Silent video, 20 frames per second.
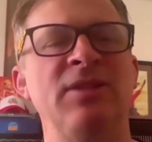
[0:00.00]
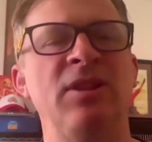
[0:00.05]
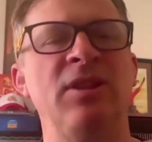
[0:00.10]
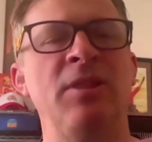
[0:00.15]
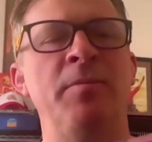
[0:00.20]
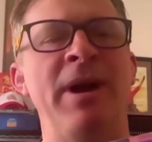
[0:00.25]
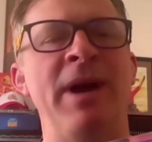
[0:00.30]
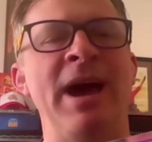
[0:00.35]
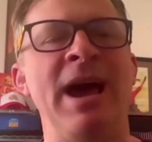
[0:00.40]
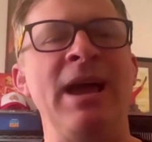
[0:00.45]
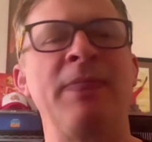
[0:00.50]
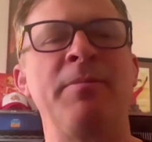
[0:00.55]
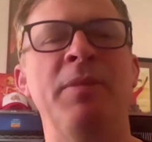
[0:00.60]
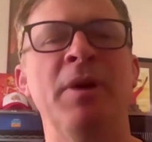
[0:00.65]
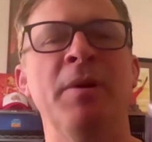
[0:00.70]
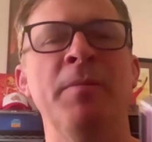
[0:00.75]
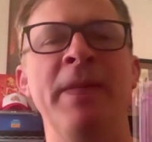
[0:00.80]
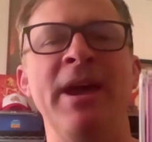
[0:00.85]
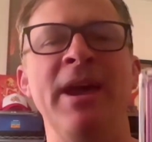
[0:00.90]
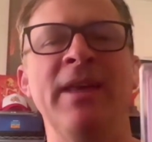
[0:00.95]
on the back,
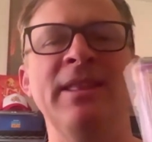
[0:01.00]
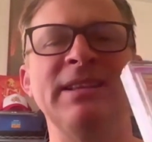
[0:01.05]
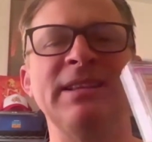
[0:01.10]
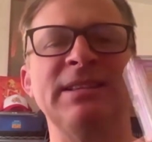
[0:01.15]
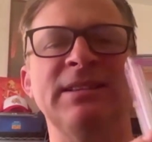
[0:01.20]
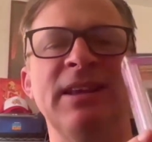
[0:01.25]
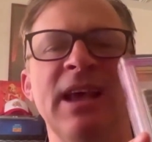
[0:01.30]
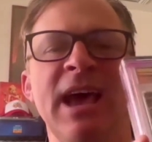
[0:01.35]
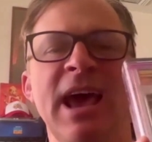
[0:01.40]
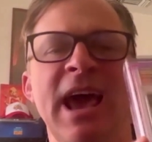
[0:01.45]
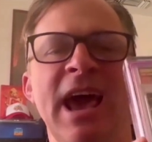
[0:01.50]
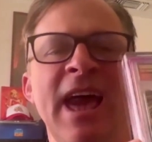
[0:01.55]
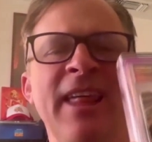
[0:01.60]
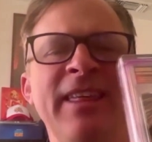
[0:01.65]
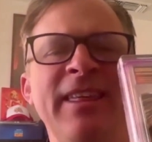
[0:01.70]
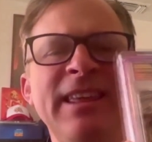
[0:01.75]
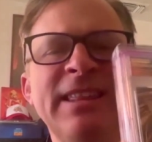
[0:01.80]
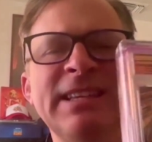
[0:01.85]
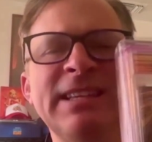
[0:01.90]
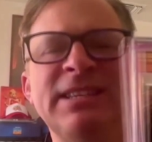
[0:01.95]
but man, this is
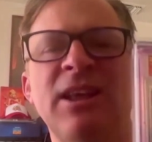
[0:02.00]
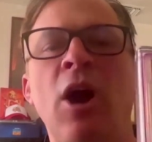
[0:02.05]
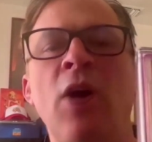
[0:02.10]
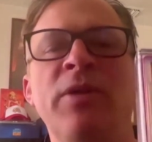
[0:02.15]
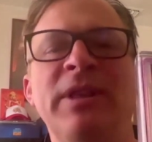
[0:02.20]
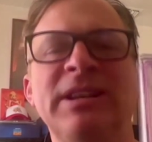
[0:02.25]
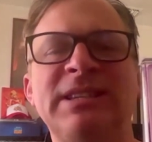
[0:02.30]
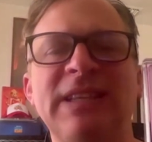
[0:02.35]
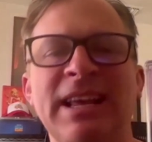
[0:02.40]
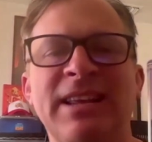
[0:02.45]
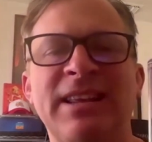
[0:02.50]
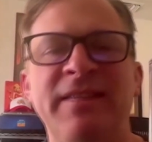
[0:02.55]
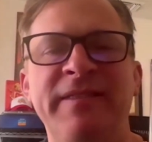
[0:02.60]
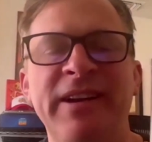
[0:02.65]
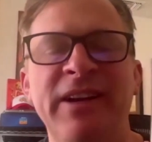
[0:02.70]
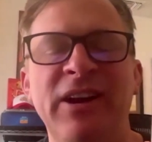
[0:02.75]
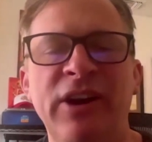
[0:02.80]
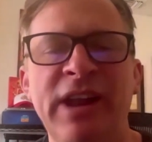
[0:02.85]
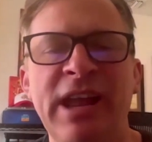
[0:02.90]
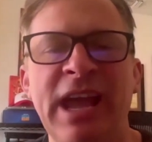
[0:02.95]
like the
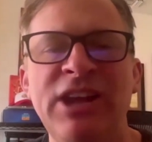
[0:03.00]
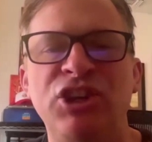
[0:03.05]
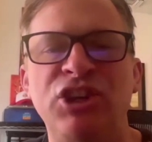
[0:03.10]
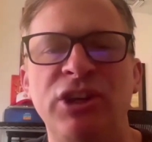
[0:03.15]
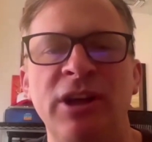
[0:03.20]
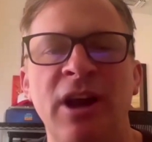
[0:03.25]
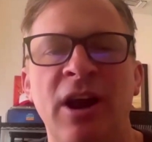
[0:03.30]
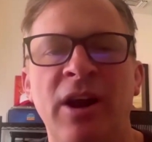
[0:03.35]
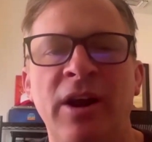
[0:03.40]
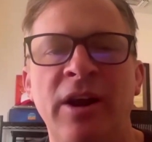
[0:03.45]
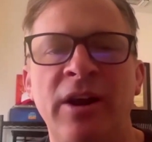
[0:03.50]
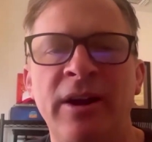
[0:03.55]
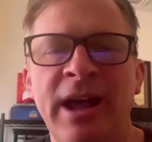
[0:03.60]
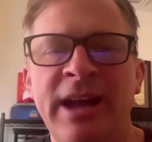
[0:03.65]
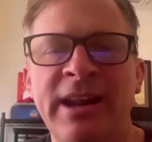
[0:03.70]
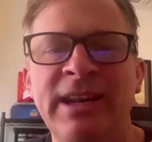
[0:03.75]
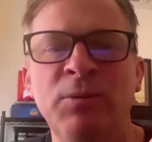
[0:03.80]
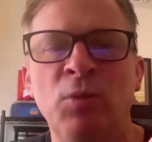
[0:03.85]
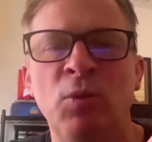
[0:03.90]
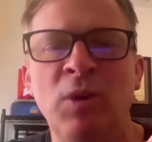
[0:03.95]
variation I heard.
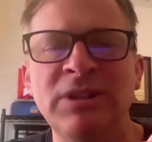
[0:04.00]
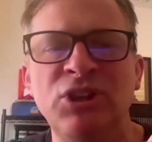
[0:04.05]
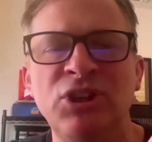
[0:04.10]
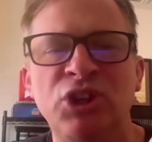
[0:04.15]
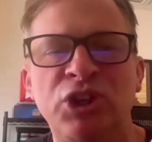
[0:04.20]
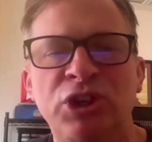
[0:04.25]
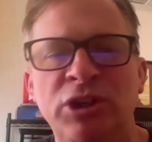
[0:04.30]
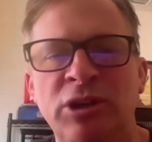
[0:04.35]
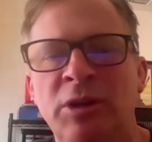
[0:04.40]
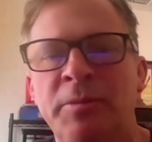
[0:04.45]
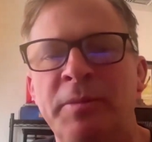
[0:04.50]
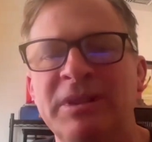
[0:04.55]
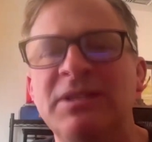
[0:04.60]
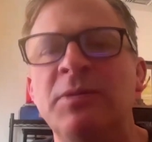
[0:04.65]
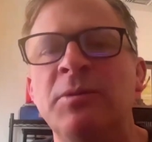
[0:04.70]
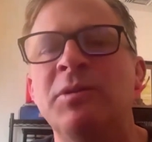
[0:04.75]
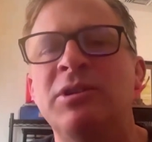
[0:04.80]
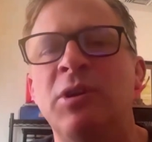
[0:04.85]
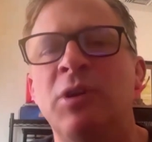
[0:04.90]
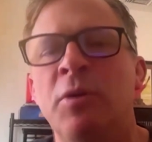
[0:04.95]
Wasn't sure, but
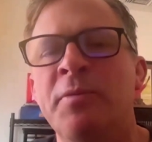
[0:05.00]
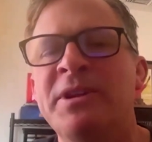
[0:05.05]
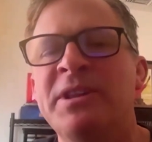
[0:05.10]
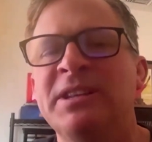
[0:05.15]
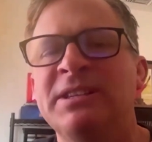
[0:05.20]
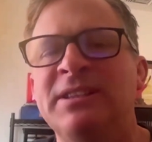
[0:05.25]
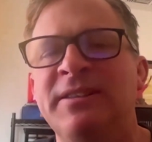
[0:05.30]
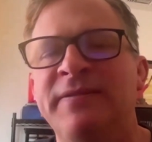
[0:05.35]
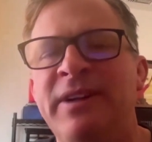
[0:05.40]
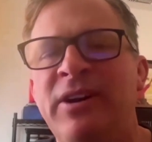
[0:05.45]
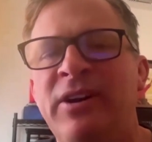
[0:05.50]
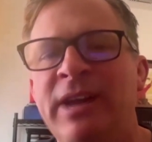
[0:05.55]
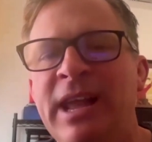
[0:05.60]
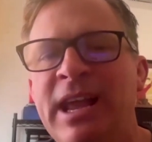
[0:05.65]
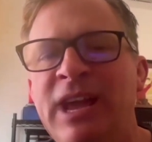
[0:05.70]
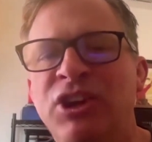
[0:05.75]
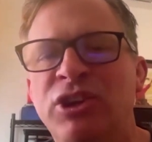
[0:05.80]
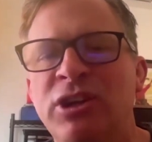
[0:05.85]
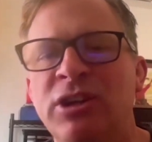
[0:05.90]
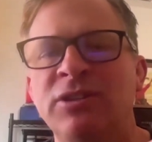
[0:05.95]
someone told me this is a
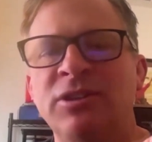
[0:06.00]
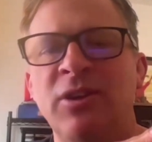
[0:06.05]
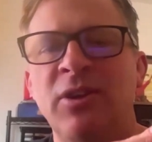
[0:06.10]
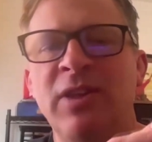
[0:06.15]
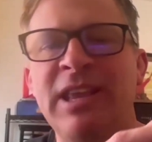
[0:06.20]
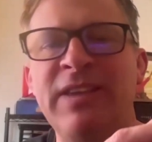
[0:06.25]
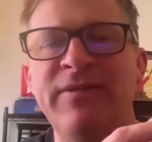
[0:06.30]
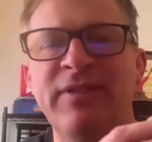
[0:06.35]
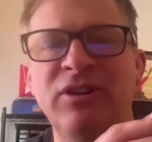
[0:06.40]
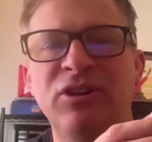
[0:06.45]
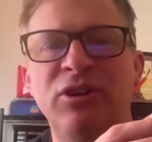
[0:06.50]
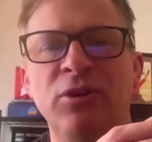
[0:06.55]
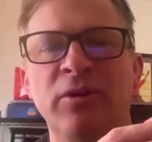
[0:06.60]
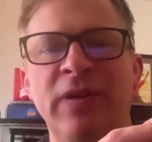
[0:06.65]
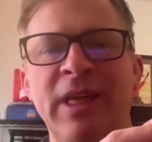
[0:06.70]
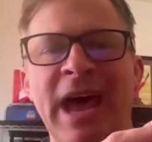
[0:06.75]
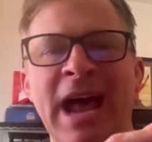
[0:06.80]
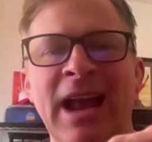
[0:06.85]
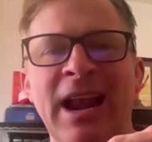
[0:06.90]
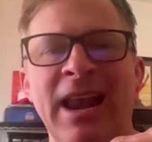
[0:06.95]
variation. So they even do
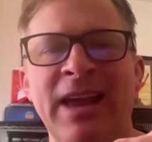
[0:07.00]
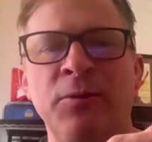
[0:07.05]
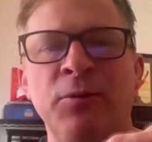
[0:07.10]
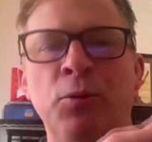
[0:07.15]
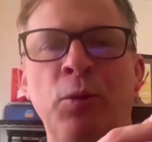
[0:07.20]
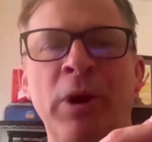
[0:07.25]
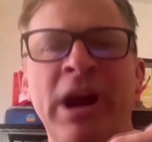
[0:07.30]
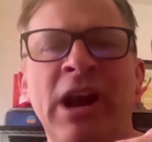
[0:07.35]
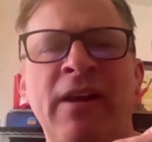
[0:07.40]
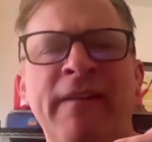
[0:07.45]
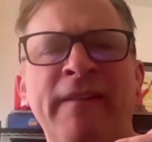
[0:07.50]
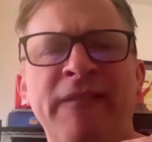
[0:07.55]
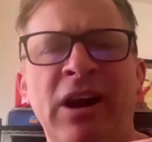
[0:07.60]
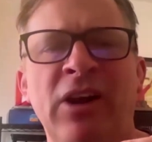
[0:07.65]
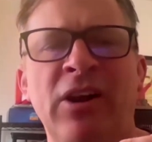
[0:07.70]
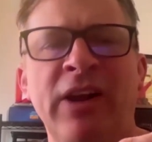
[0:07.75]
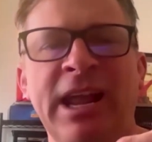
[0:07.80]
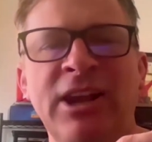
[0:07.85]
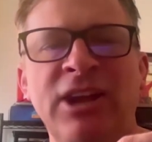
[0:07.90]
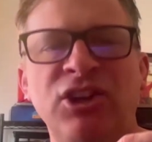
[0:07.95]
that, like rare
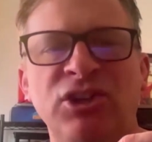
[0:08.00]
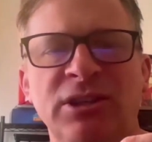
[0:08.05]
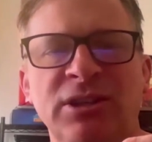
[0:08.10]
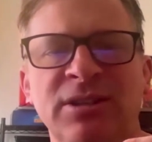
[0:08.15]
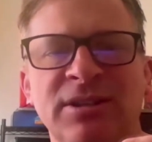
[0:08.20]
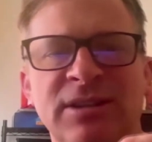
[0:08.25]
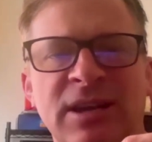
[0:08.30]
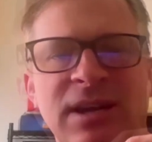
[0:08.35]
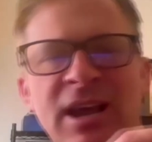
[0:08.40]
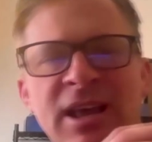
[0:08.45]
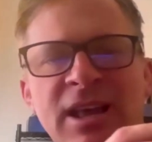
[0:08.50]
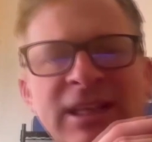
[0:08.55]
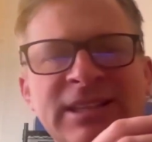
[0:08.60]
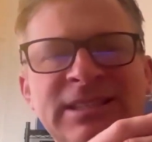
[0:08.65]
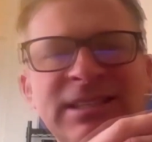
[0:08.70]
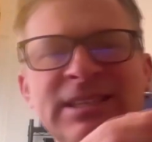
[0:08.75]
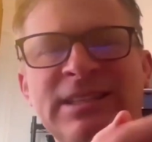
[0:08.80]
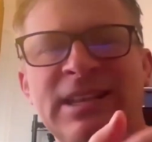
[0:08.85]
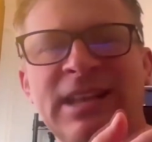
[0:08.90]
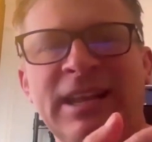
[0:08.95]
variations. This
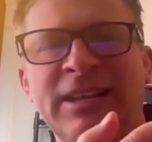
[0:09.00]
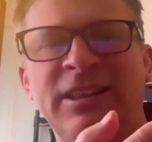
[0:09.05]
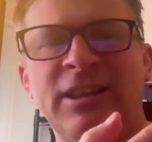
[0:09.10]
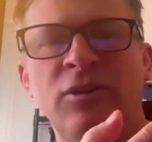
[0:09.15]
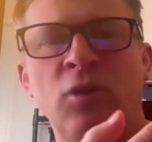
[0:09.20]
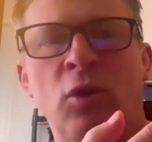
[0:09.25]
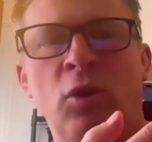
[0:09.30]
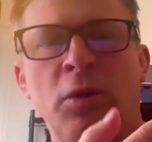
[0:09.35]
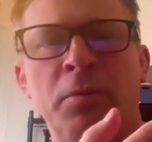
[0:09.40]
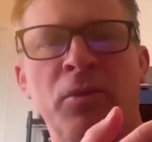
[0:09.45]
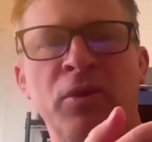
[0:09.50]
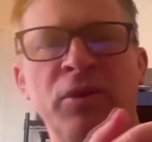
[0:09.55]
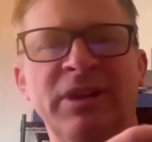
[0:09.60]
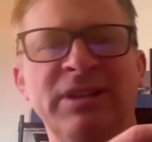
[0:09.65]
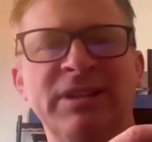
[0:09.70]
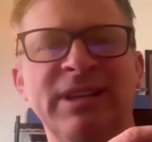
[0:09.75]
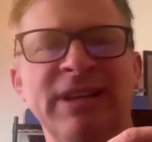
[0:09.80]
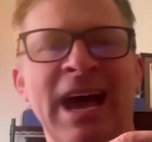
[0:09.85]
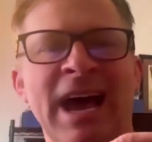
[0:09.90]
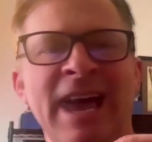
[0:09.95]
isn't like the normal
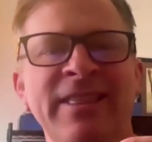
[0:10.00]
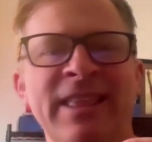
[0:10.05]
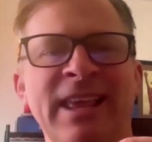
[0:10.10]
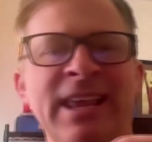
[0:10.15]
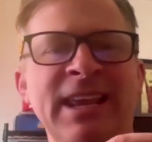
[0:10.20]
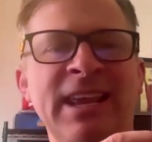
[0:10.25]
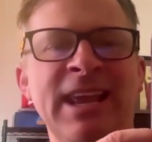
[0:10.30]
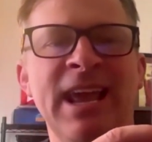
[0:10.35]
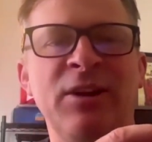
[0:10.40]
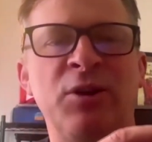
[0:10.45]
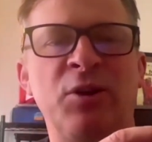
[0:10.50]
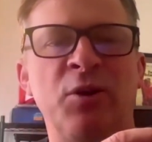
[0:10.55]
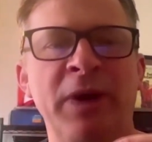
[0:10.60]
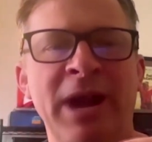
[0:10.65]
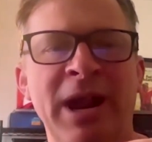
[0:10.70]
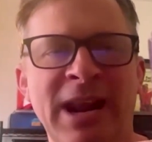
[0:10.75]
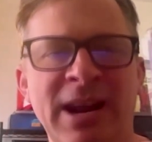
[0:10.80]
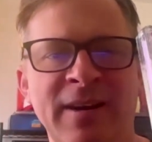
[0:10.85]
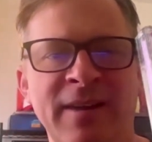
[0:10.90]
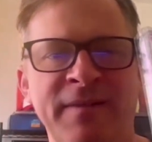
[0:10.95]
design that he had
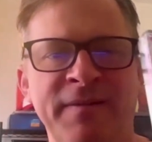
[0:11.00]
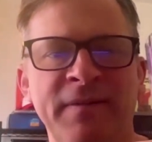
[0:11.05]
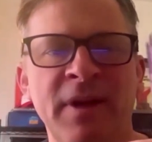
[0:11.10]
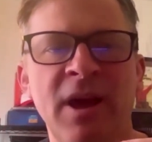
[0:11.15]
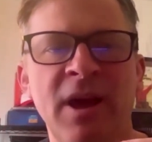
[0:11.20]
created